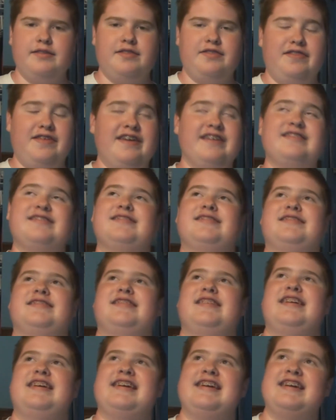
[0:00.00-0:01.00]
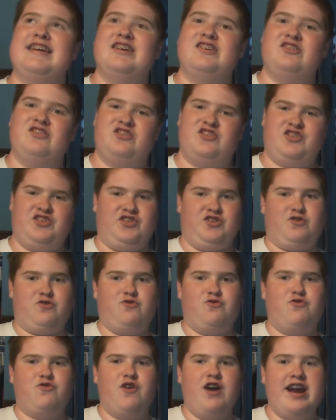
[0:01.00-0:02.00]
This is
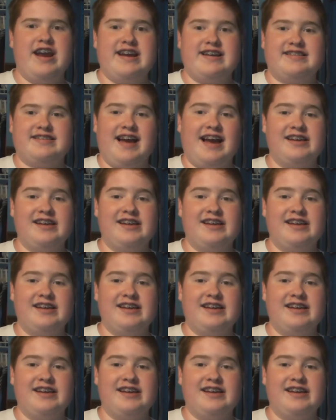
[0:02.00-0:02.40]
great.